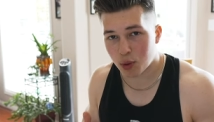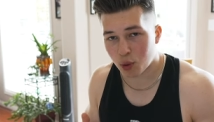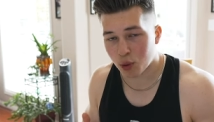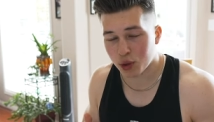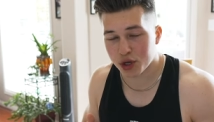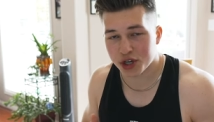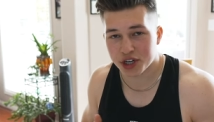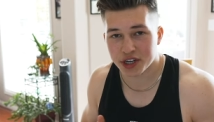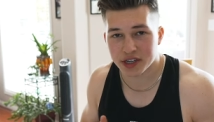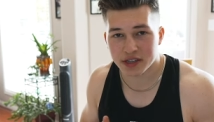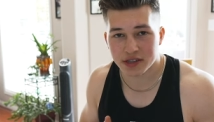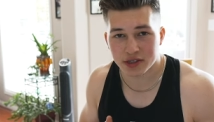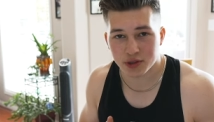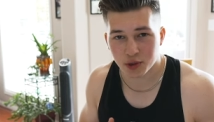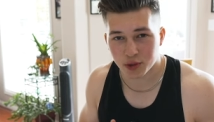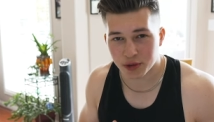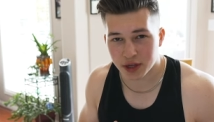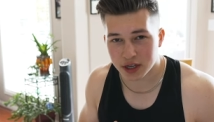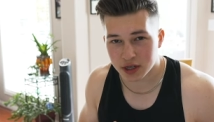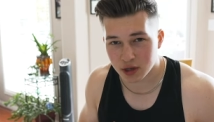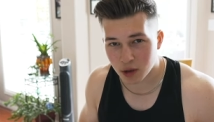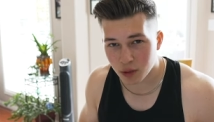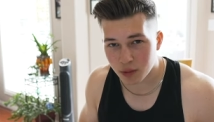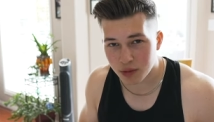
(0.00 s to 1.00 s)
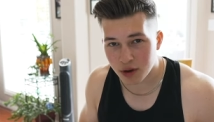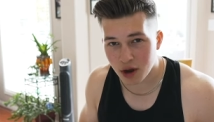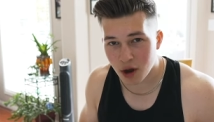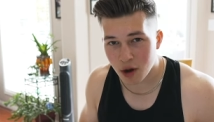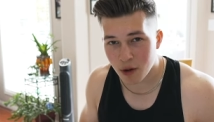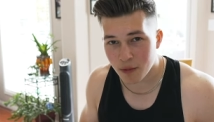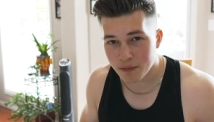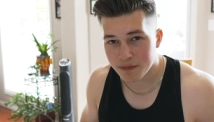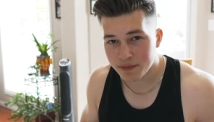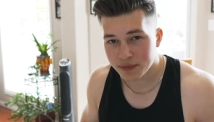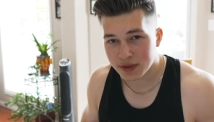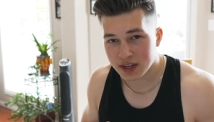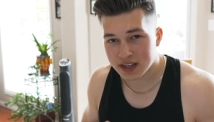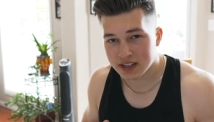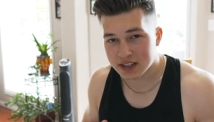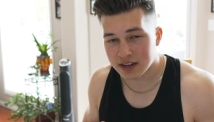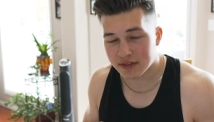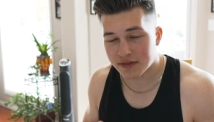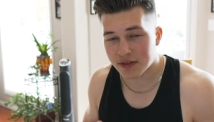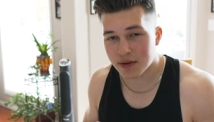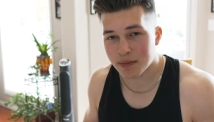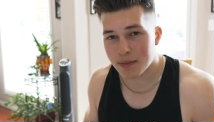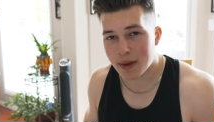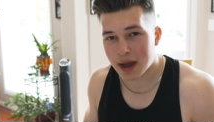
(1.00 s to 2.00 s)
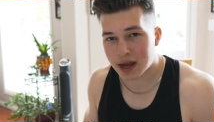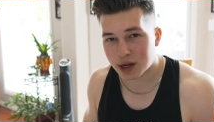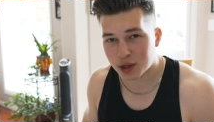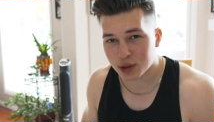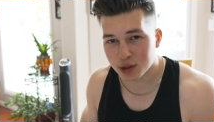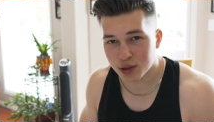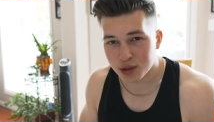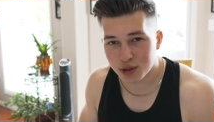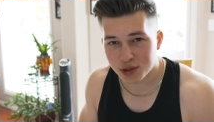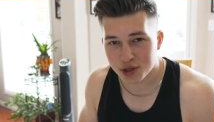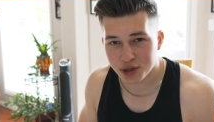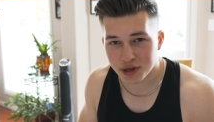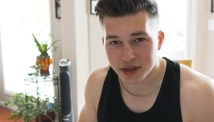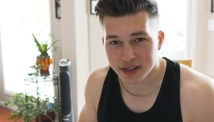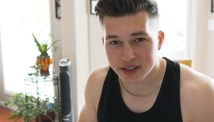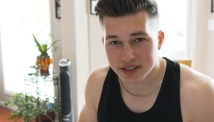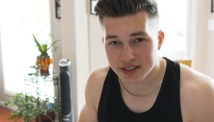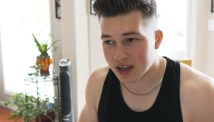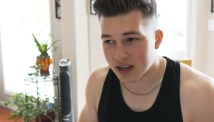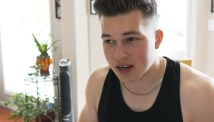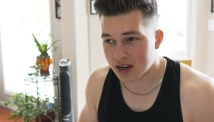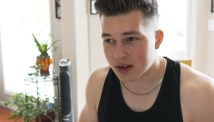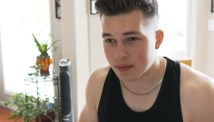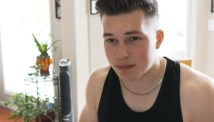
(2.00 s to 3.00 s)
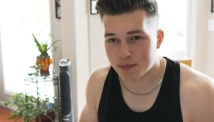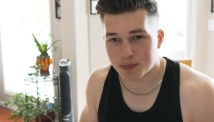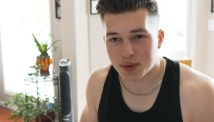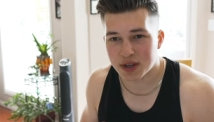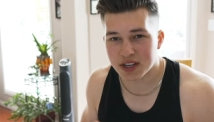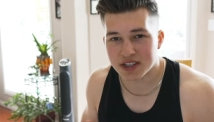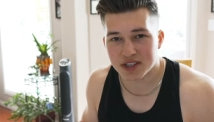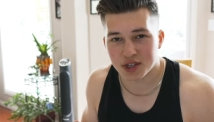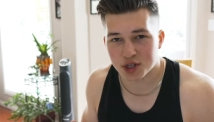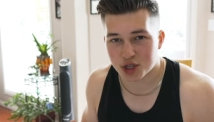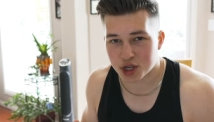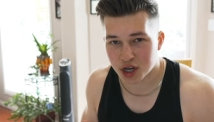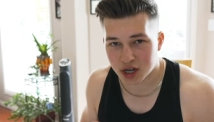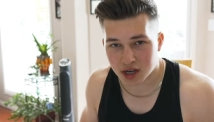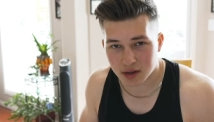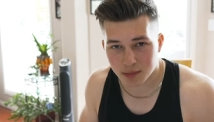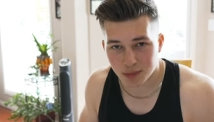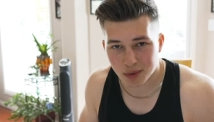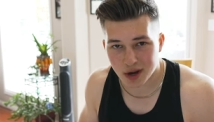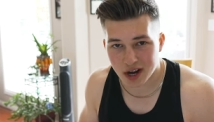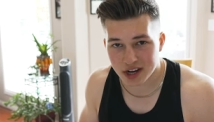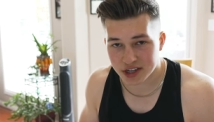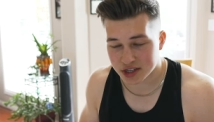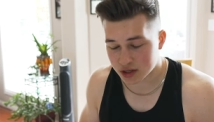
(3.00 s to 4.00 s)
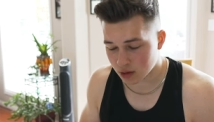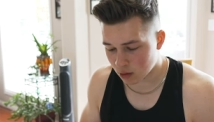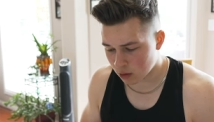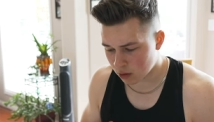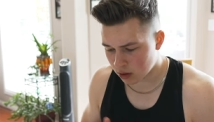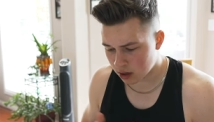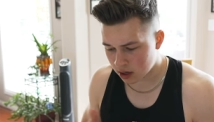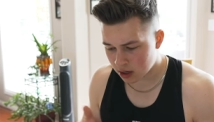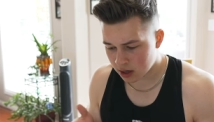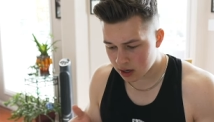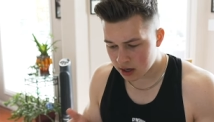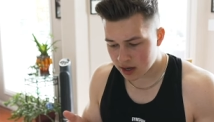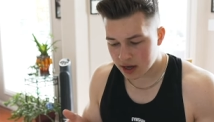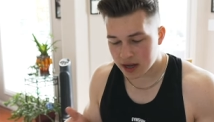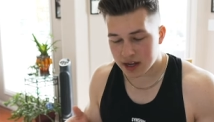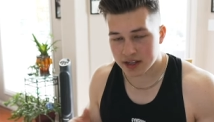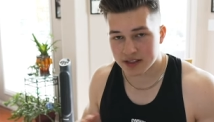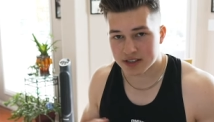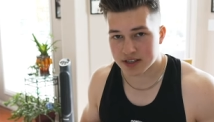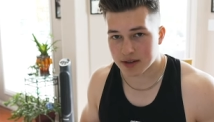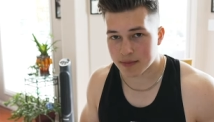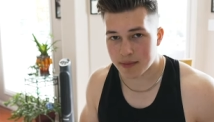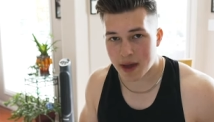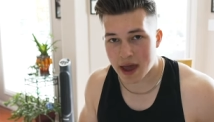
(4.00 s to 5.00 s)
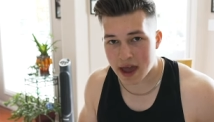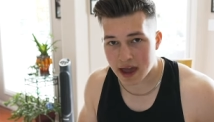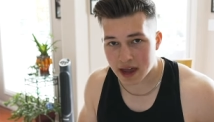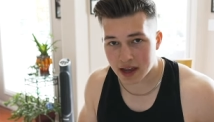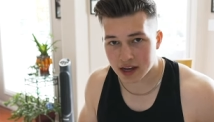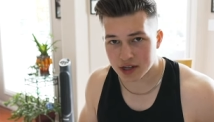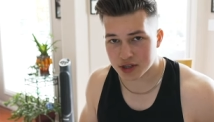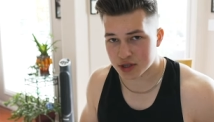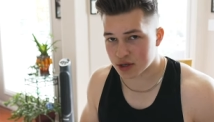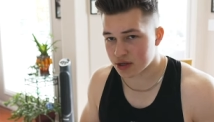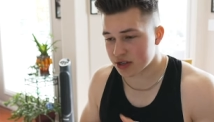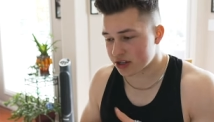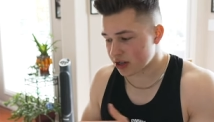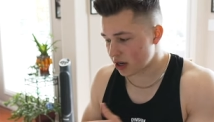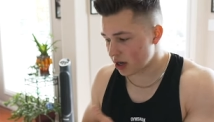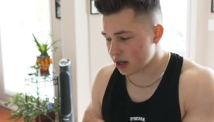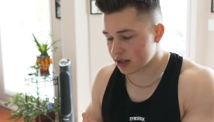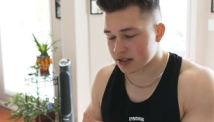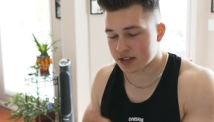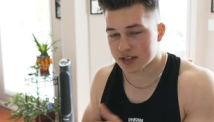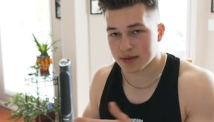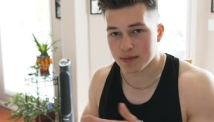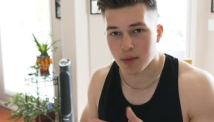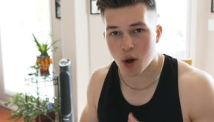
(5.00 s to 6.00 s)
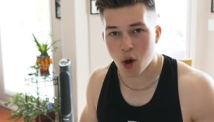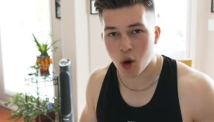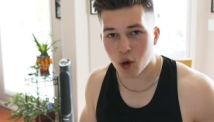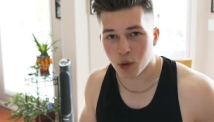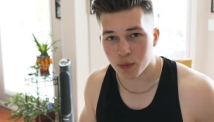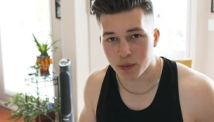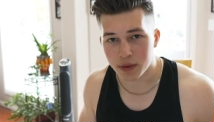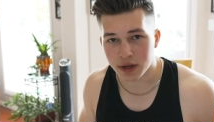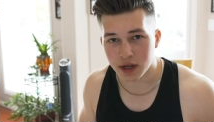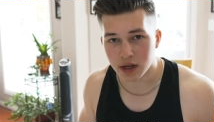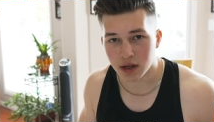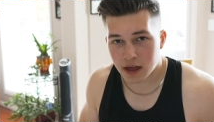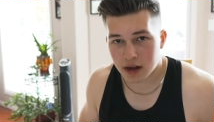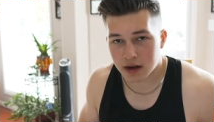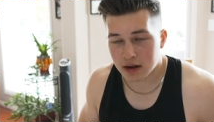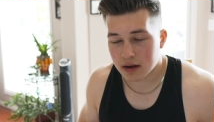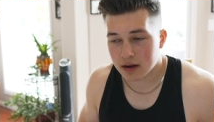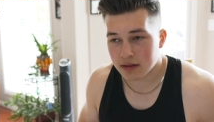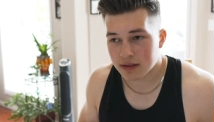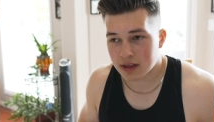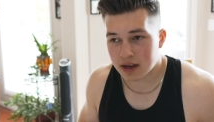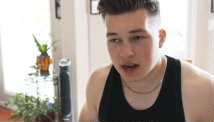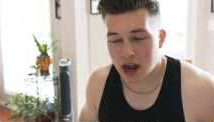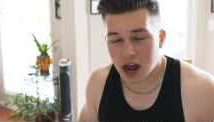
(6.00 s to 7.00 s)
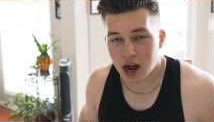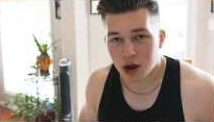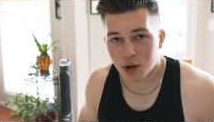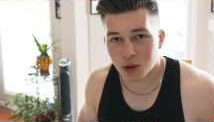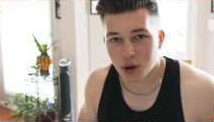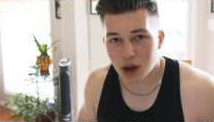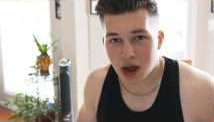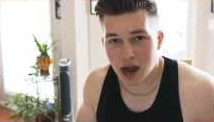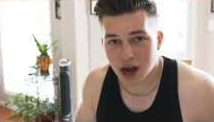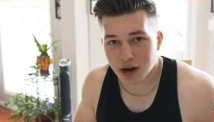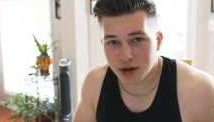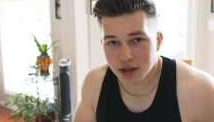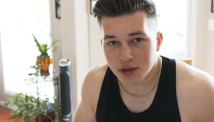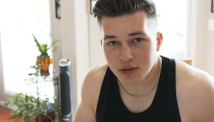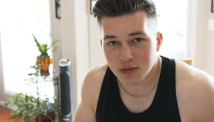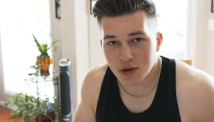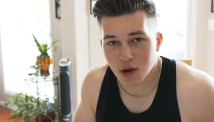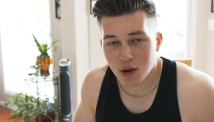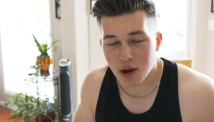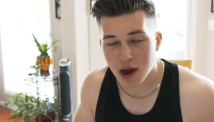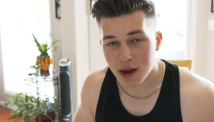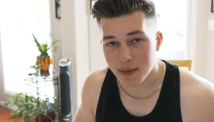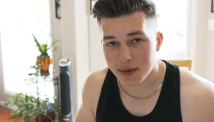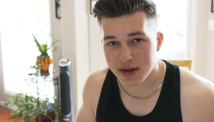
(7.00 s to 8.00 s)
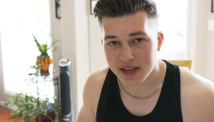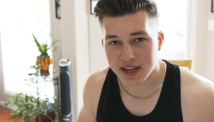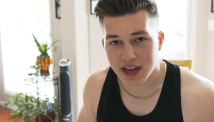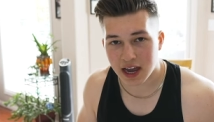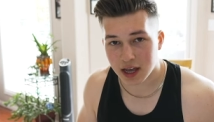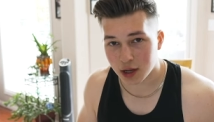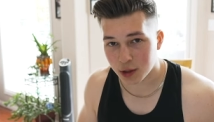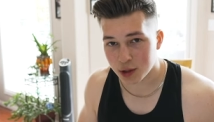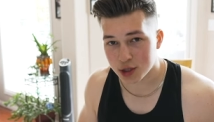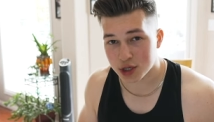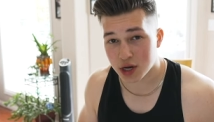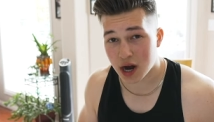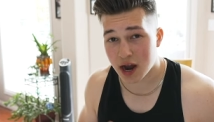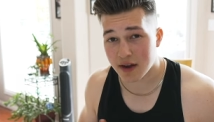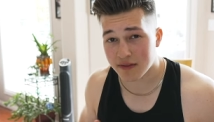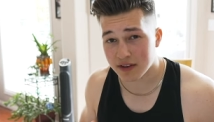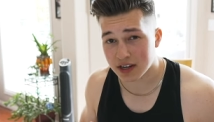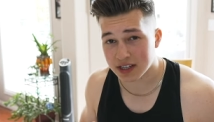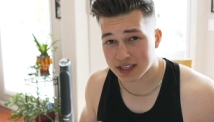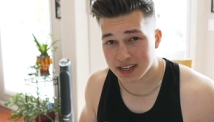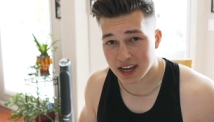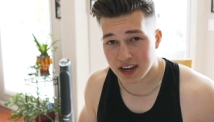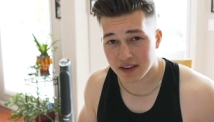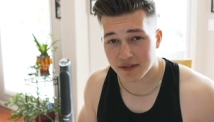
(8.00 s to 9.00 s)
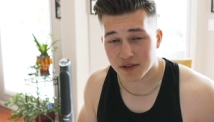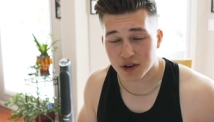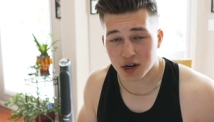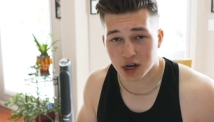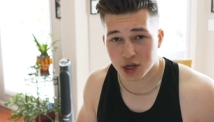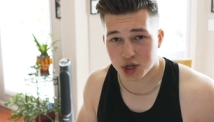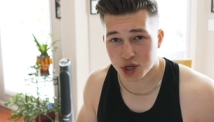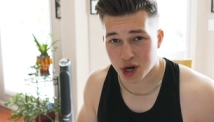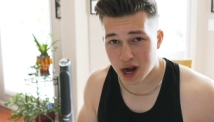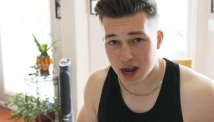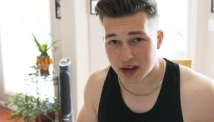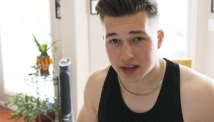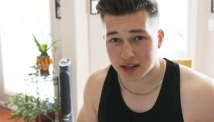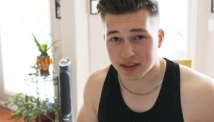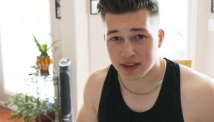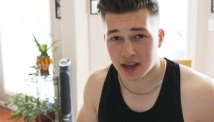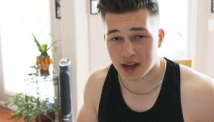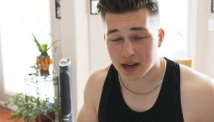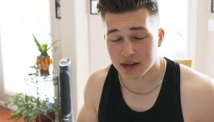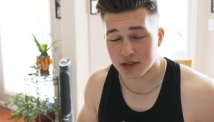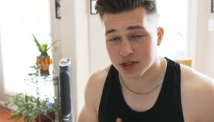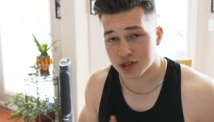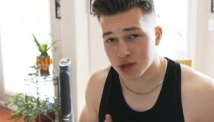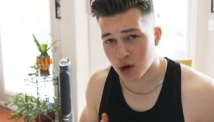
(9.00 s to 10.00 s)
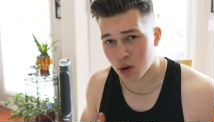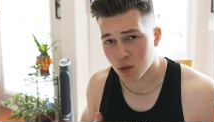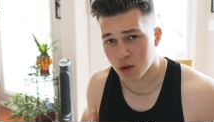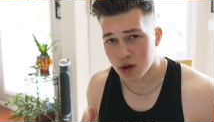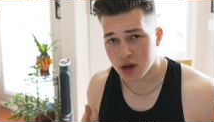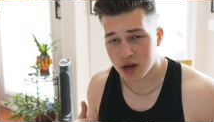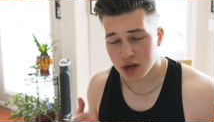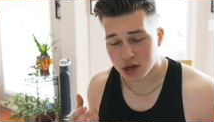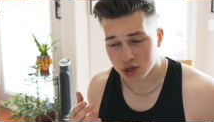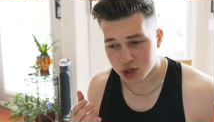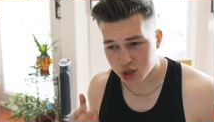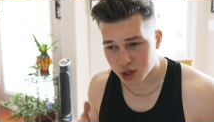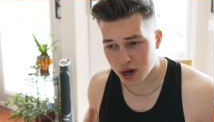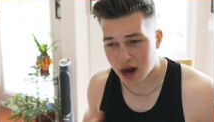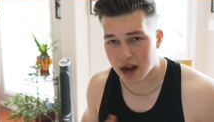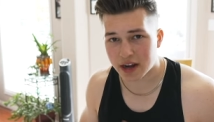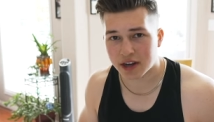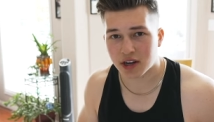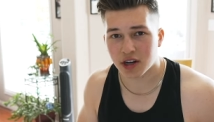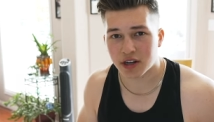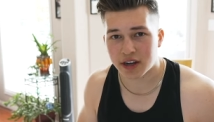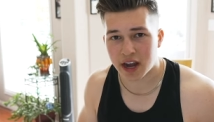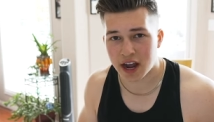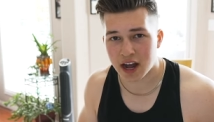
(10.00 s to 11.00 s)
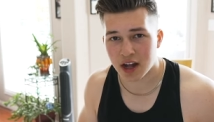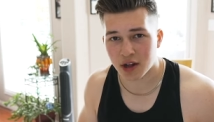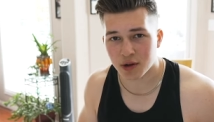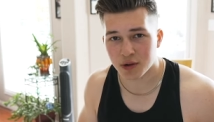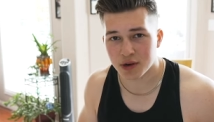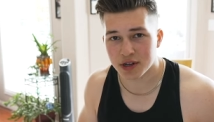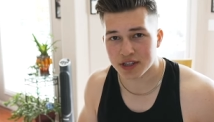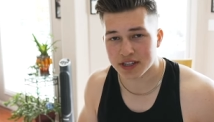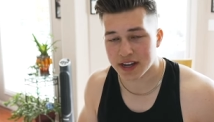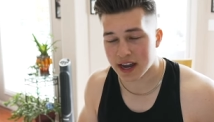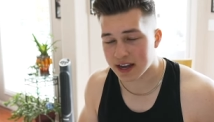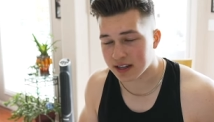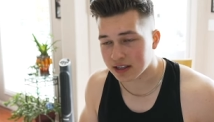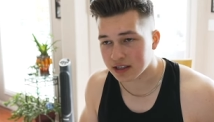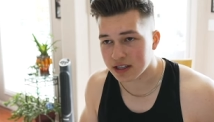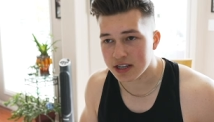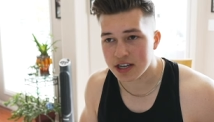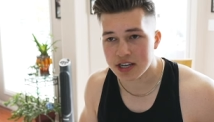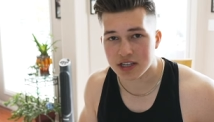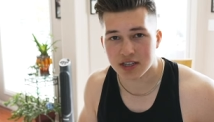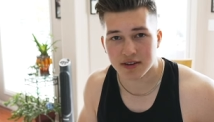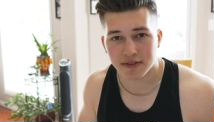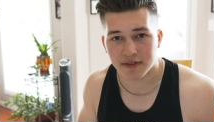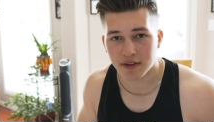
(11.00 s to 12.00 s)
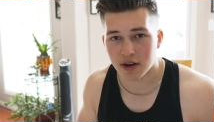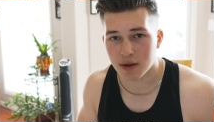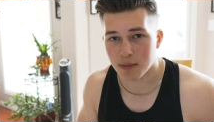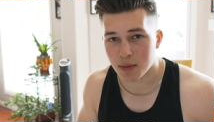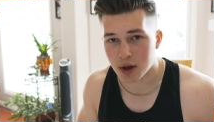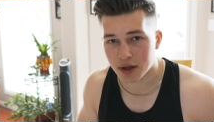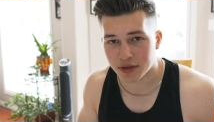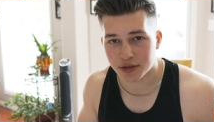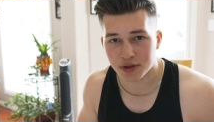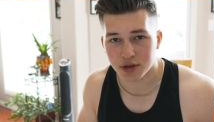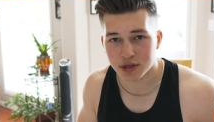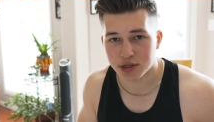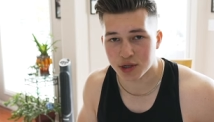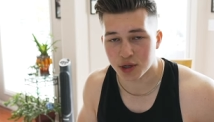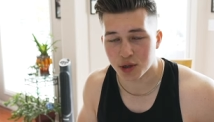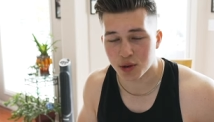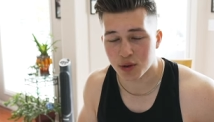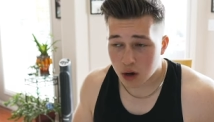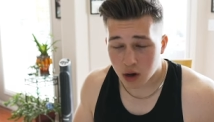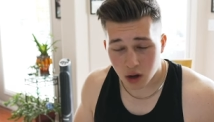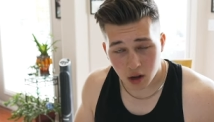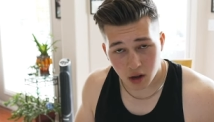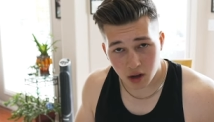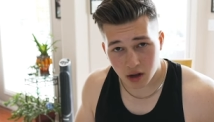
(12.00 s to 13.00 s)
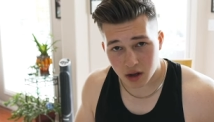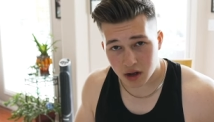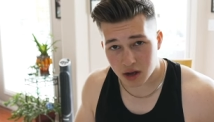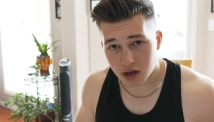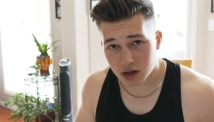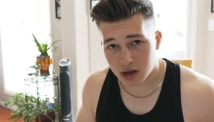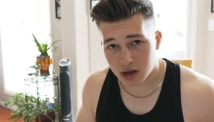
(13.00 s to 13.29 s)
portions or they don't know different macronutrients in a piece of chicken breast or in some eggs or in some oatmeal, then then how how do you know how many calories you're having a day if you're not tracking that? So track your calories at least for a month or two. Oh,